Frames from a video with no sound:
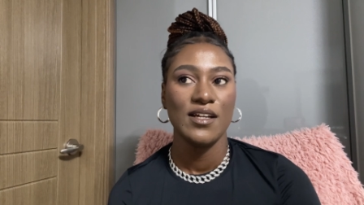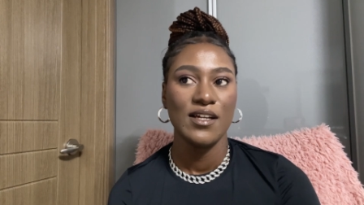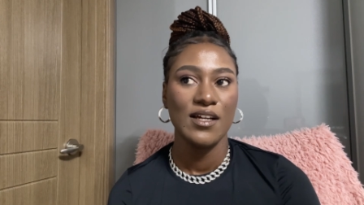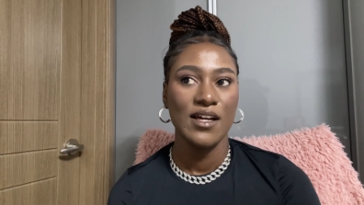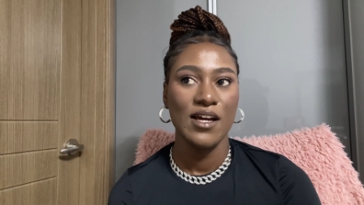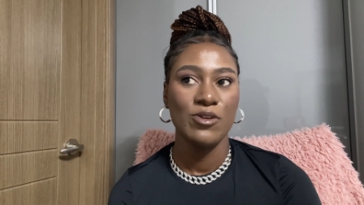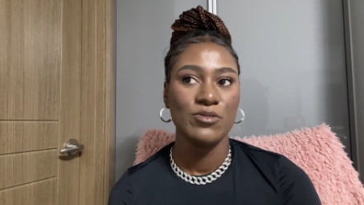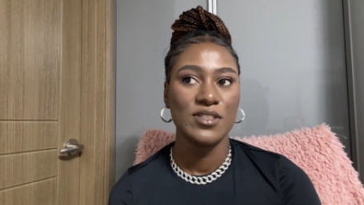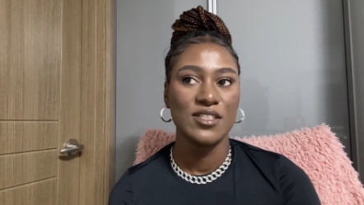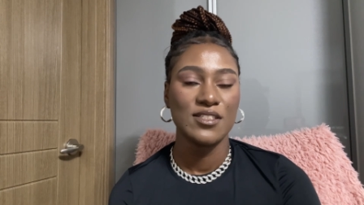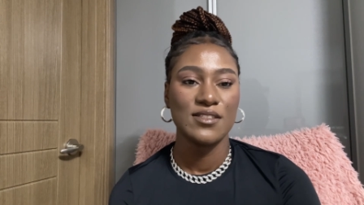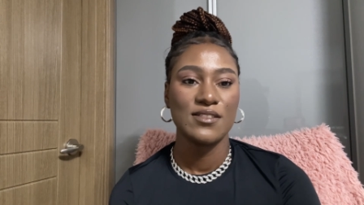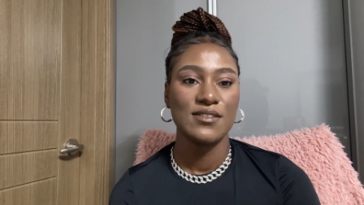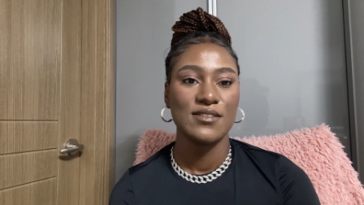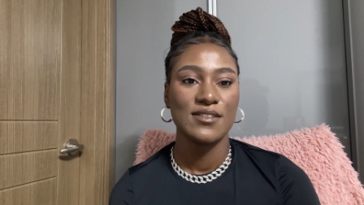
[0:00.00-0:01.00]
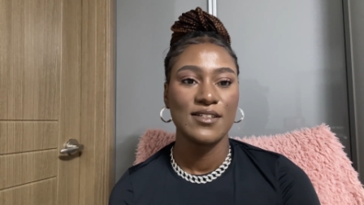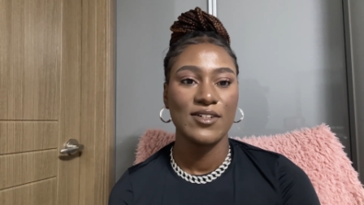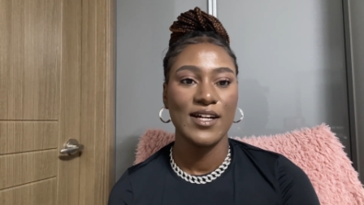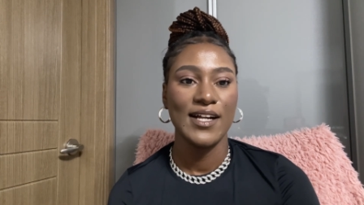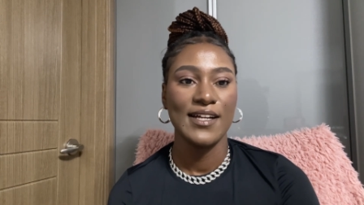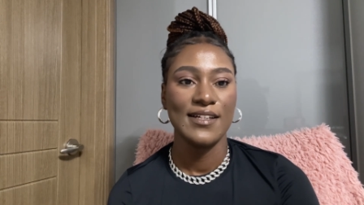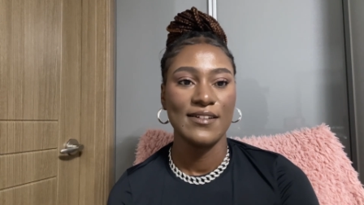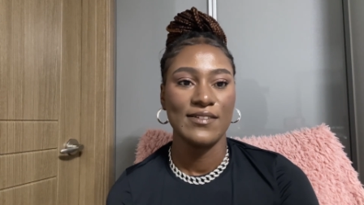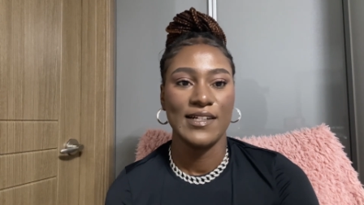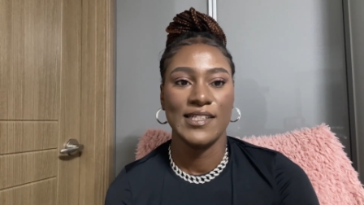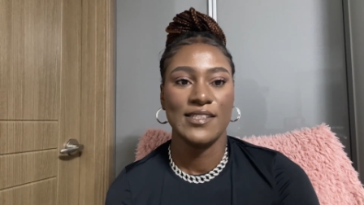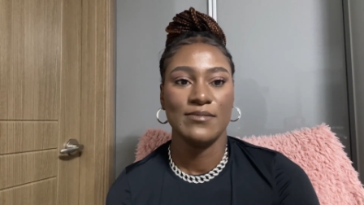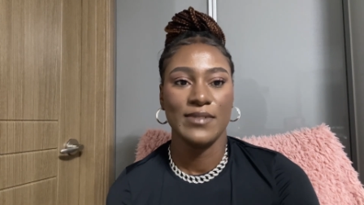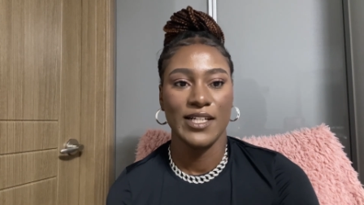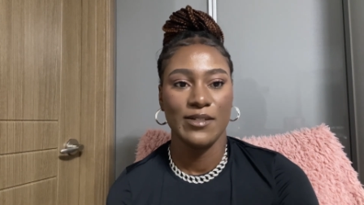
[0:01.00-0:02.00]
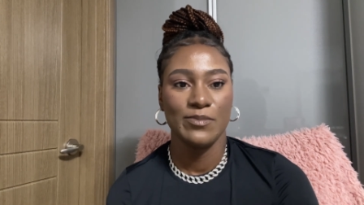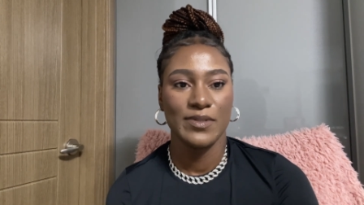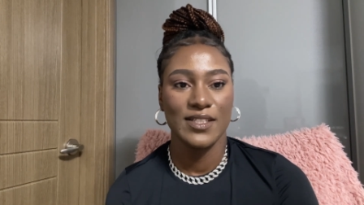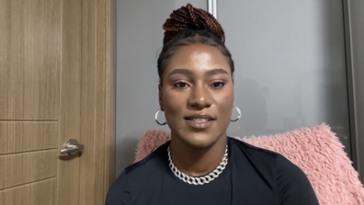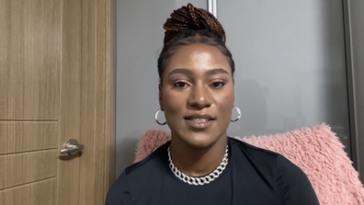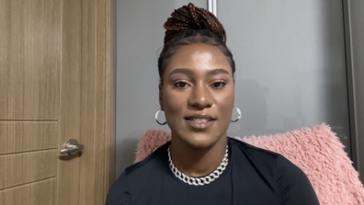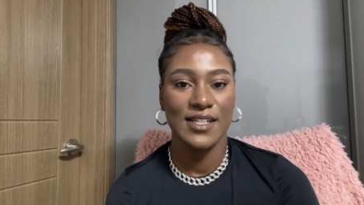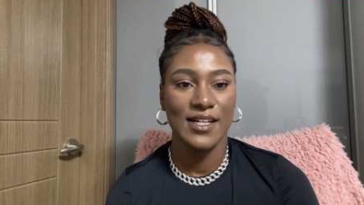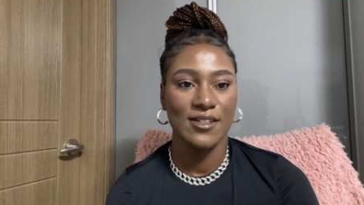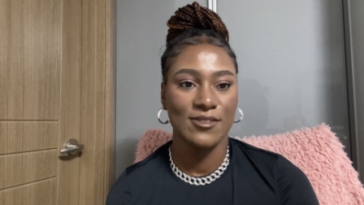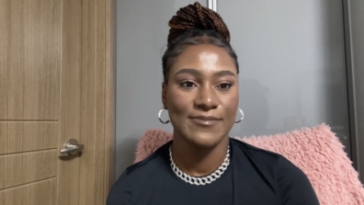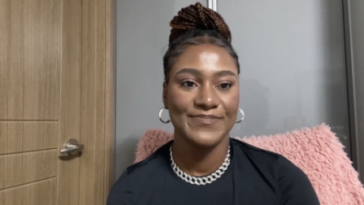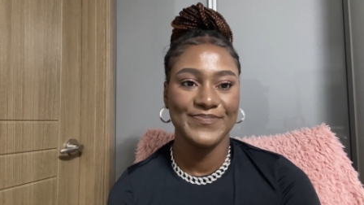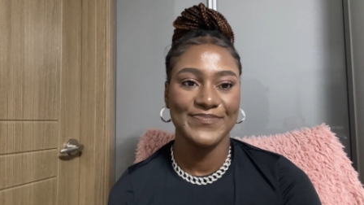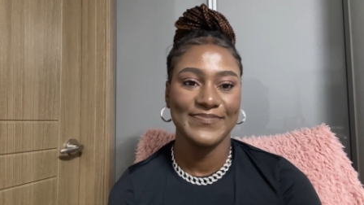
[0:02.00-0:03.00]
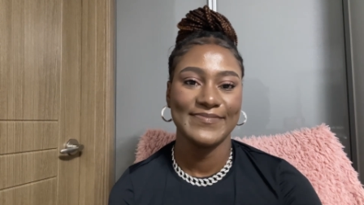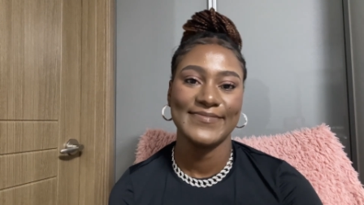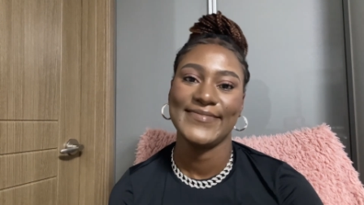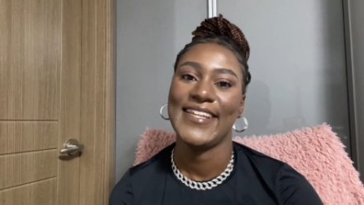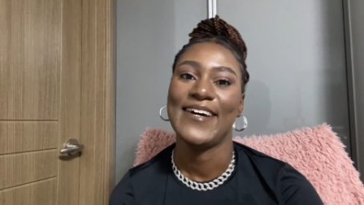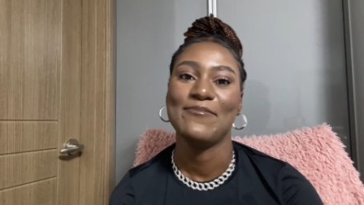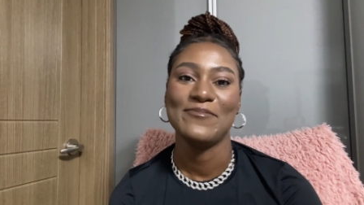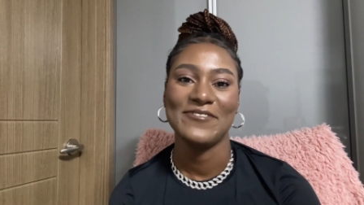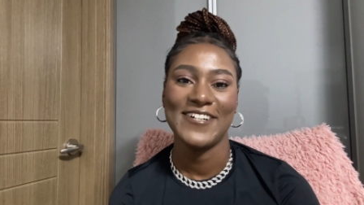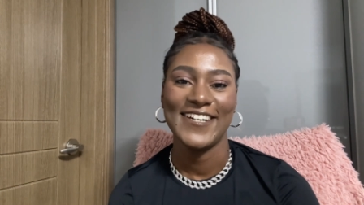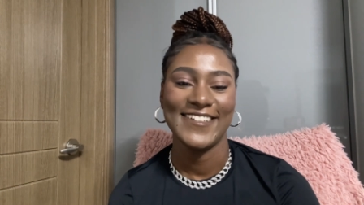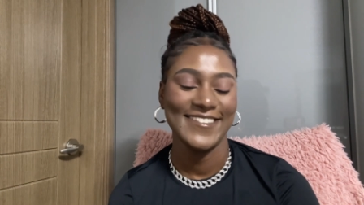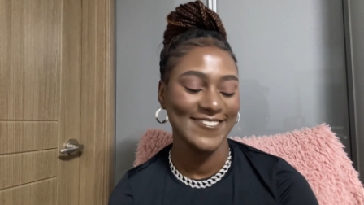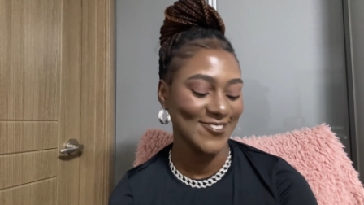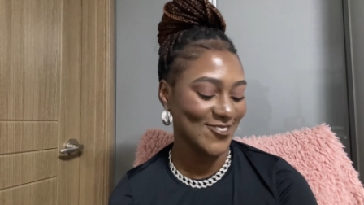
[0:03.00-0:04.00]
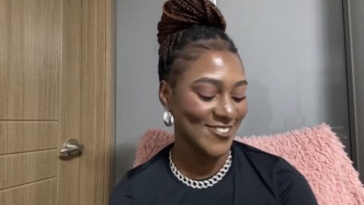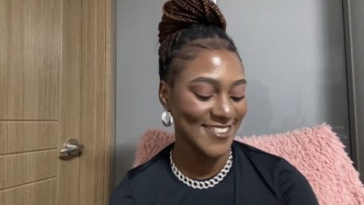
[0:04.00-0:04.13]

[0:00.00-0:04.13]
I would just cry randomly, but now I'm fine.